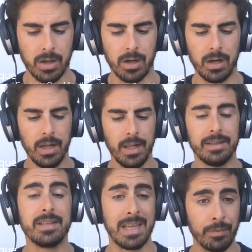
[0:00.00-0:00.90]
are
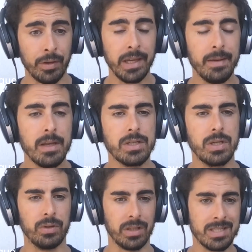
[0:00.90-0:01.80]
discovery.
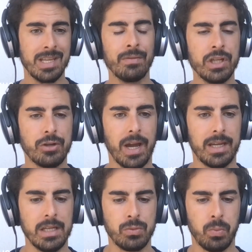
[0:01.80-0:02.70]
So the discovery
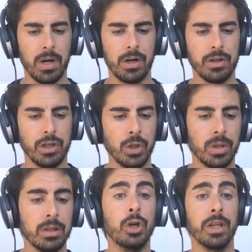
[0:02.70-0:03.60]
track is where you're
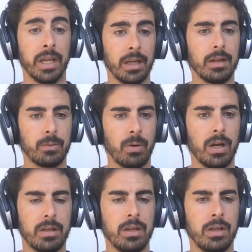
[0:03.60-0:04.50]
learning,
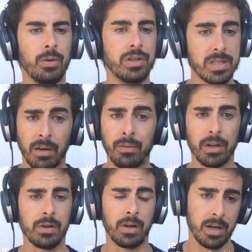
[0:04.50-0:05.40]
right? You're discovering,
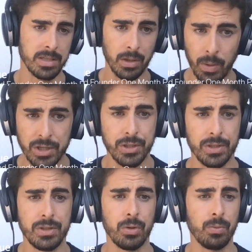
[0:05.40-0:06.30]
you're asking
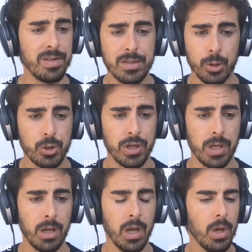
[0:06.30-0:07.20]
questions, you're
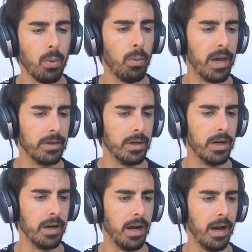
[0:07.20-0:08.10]
researching whether
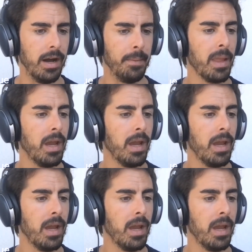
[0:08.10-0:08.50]
uh,